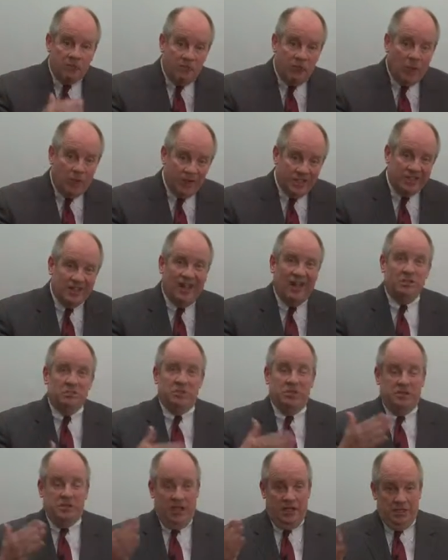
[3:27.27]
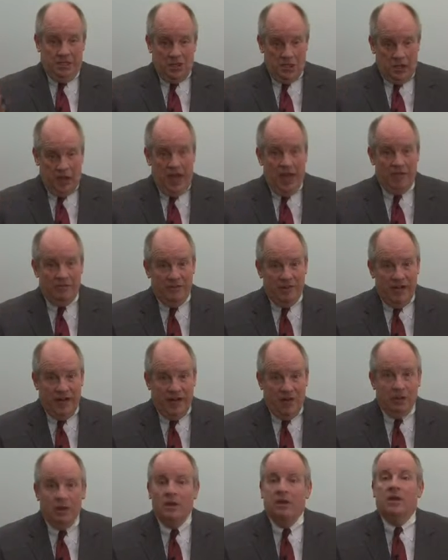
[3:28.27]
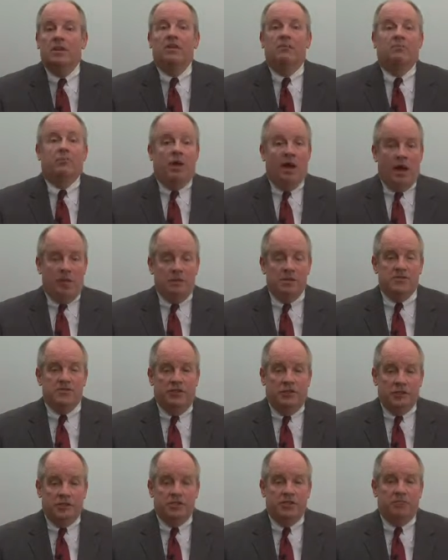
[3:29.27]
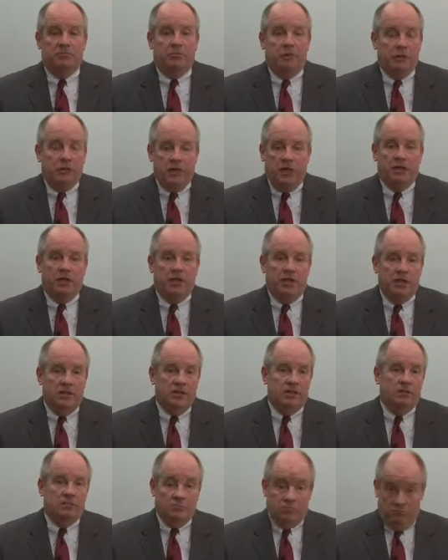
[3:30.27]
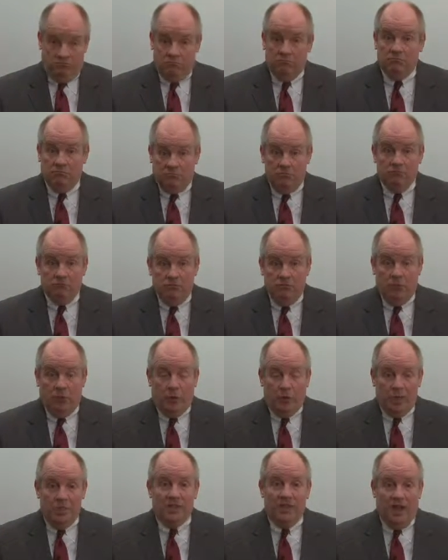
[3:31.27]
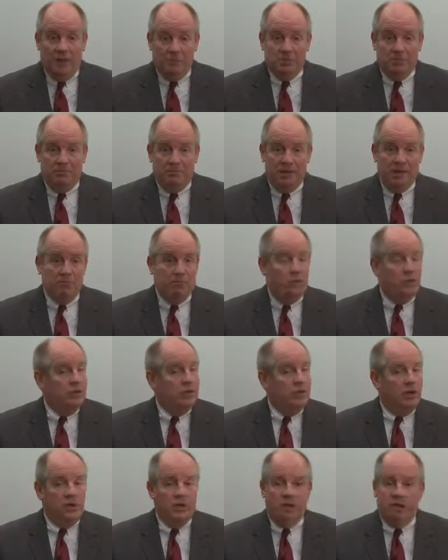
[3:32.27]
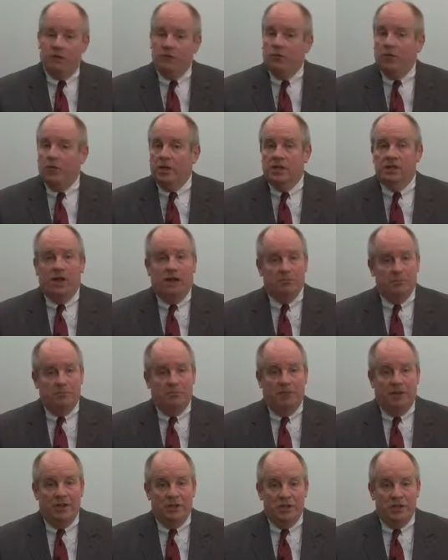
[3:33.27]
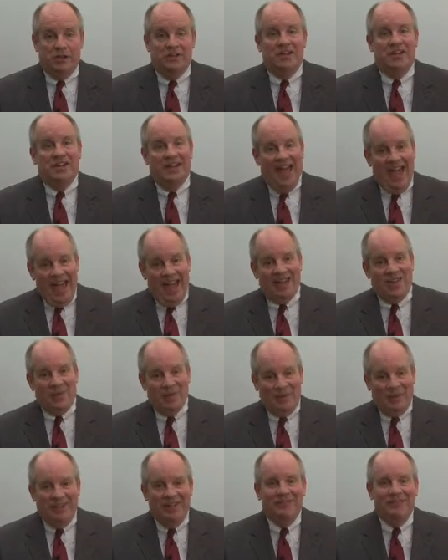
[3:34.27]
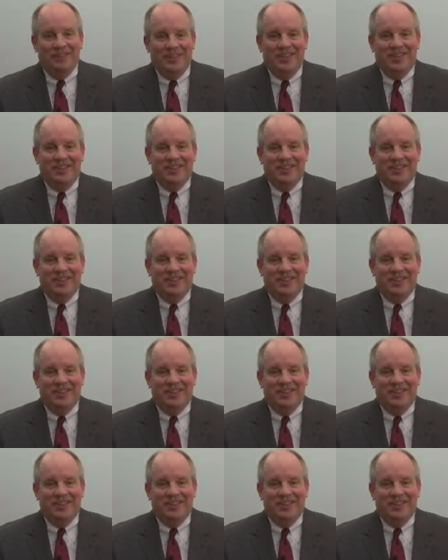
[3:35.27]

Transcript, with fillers: 40 times the data that you have now. The problem is very simple. You're not going to get 40 times the people, and you're not going to get 40 times the budget. Actually,